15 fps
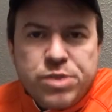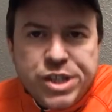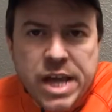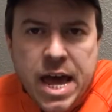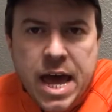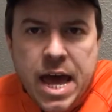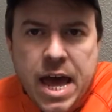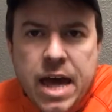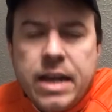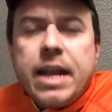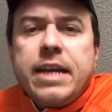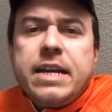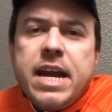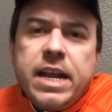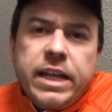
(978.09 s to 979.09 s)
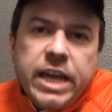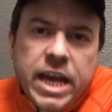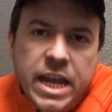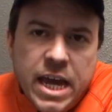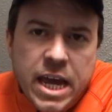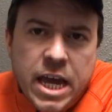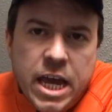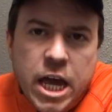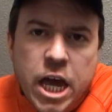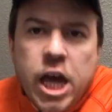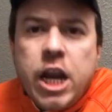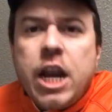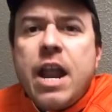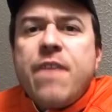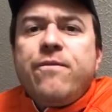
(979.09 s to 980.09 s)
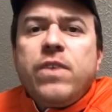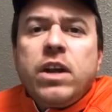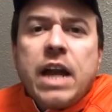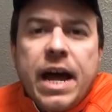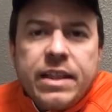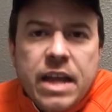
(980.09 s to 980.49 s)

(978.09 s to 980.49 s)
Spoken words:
in and they feel like they were done wrong